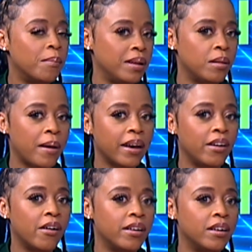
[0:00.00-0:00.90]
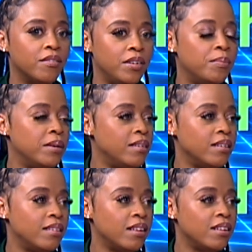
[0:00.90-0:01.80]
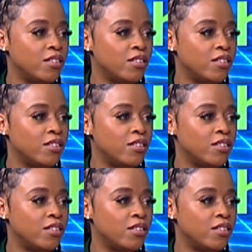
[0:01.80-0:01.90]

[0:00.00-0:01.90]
in the backyard of VPCC.